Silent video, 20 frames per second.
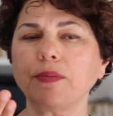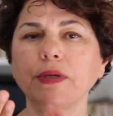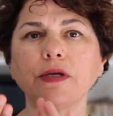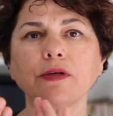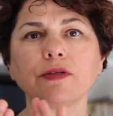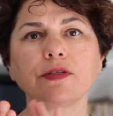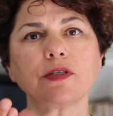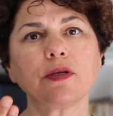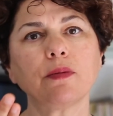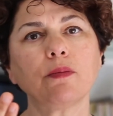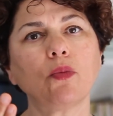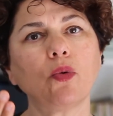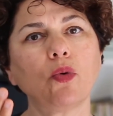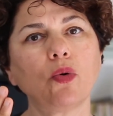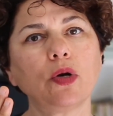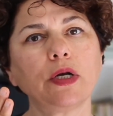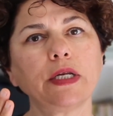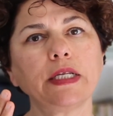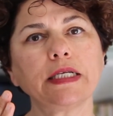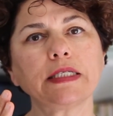because the
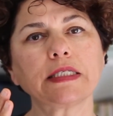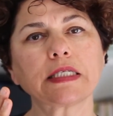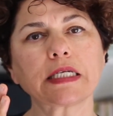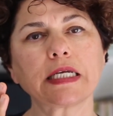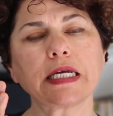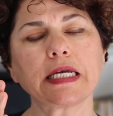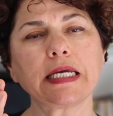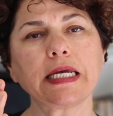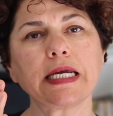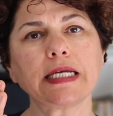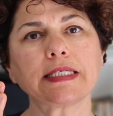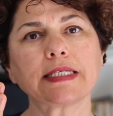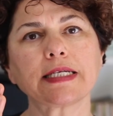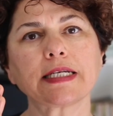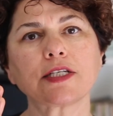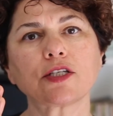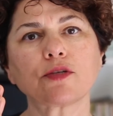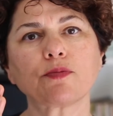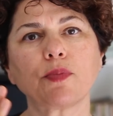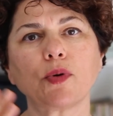more the skin gets
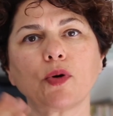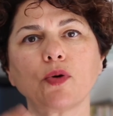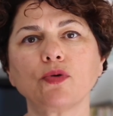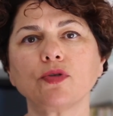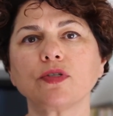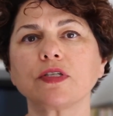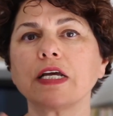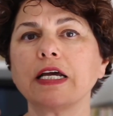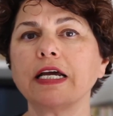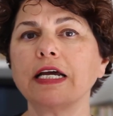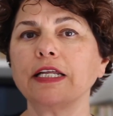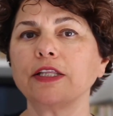exposed,